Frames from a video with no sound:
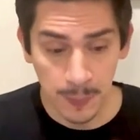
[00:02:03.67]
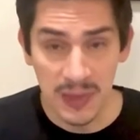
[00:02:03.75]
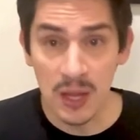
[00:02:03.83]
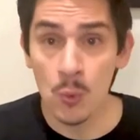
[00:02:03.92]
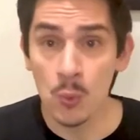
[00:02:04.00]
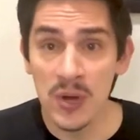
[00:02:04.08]

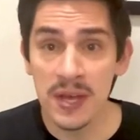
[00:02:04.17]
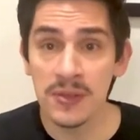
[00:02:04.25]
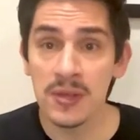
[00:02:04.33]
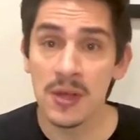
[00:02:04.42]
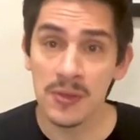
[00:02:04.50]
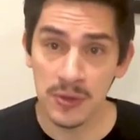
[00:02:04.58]
with
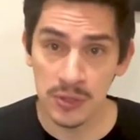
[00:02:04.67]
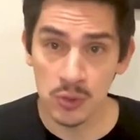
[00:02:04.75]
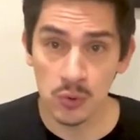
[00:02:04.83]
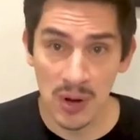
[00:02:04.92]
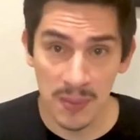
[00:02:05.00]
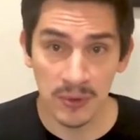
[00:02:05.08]
the
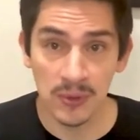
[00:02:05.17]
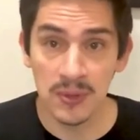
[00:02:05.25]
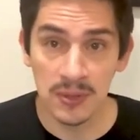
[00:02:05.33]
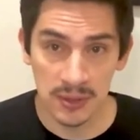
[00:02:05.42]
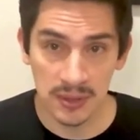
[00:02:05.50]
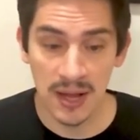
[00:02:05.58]
treble
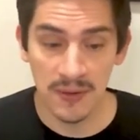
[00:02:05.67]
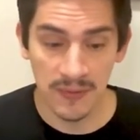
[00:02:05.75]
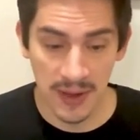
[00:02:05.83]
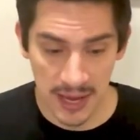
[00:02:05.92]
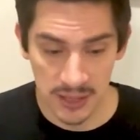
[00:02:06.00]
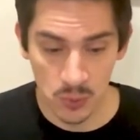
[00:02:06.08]
clef
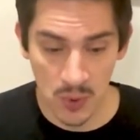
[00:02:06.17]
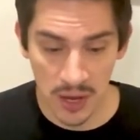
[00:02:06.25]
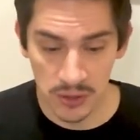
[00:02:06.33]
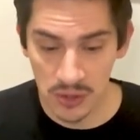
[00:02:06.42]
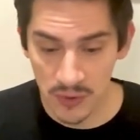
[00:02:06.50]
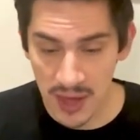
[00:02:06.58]
as well. So
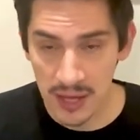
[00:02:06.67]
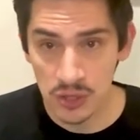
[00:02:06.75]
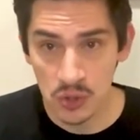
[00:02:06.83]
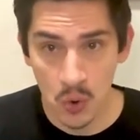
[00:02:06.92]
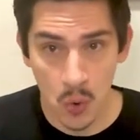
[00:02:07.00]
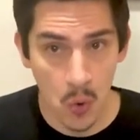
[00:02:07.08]
that's
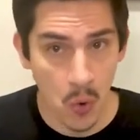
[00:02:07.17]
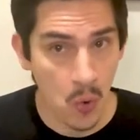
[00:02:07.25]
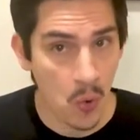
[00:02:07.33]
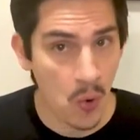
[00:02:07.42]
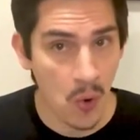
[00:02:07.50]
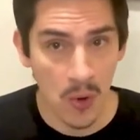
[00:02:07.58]

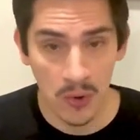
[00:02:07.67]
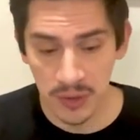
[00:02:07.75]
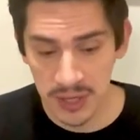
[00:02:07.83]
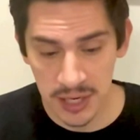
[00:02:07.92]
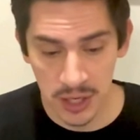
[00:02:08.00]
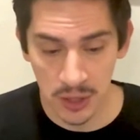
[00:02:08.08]
all
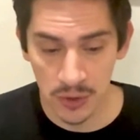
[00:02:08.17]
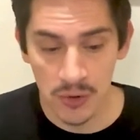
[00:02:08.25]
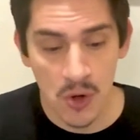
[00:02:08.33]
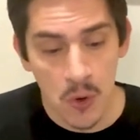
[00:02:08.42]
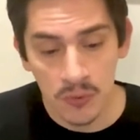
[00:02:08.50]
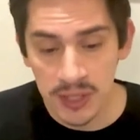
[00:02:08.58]
here. The
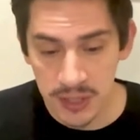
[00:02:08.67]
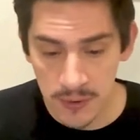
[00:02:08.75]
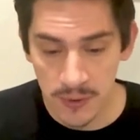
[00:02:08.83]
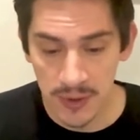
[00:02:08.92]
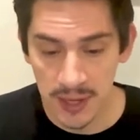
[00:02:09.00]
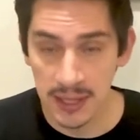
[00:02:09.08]
only new
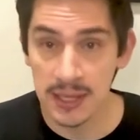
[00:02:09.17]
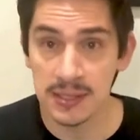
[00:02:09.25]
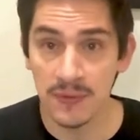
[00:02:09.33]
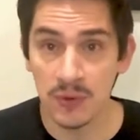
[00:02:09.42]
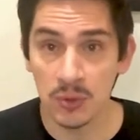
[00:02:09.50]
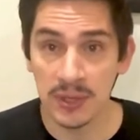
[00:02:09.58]
thing is if you
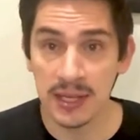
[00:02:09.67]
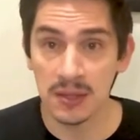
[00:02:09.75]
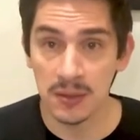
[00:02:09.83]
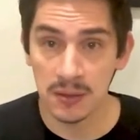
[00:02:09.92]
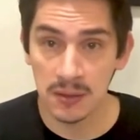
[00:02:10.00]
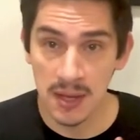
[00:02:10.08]
look at the
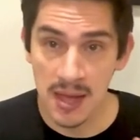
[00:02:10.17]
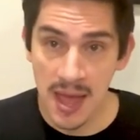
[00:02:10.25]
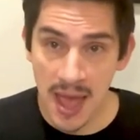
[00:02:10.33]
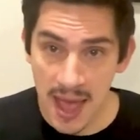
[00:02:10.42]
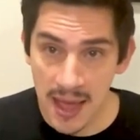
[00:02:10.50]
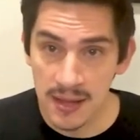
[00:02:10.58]

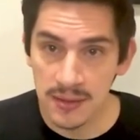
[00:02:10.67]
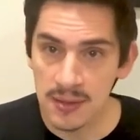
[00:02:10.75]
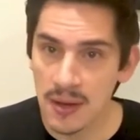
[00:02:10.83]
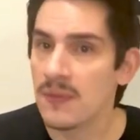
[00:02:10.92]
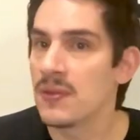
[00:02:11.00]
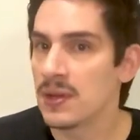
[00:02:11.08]
end of
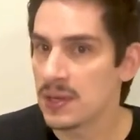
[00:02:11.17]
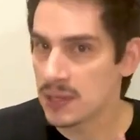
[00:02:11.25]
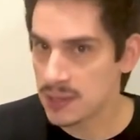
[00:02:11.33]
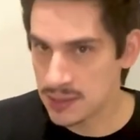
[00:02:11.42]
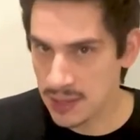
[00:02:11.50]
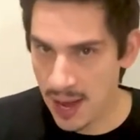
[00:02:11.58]
the
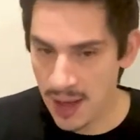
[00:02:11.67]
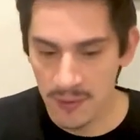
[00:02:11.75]
staff,